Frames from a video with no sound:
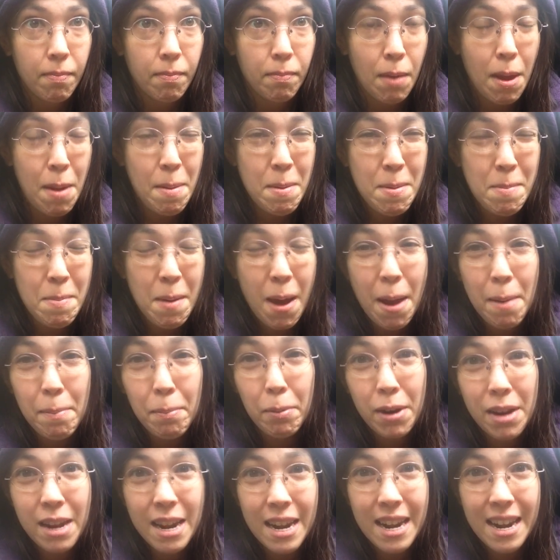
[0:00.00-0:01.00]
maybe by
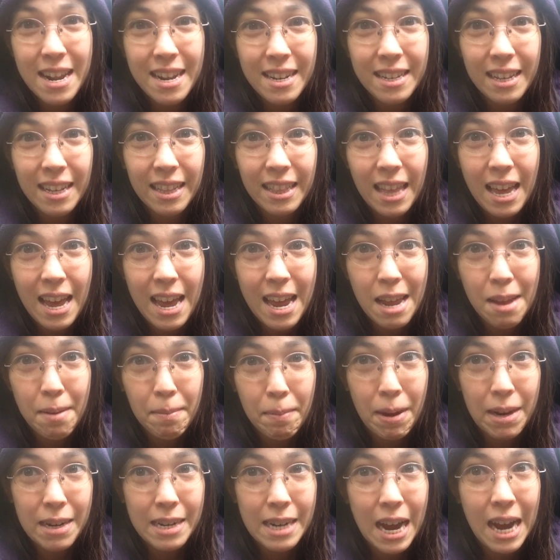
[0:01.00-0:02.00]
bringing it to light,
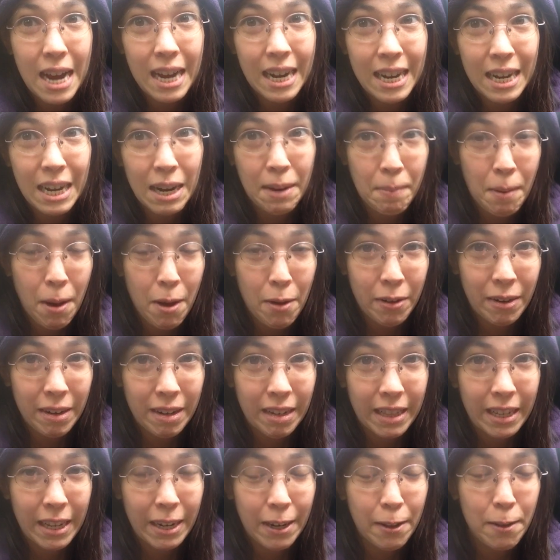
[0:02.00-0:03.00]
by talking about it
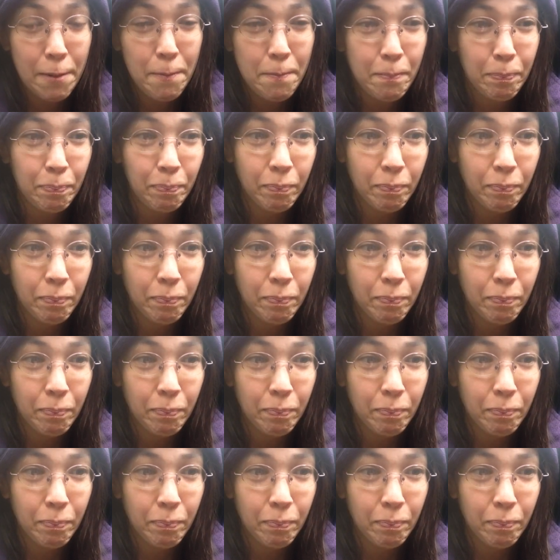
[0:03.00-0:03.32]
a little.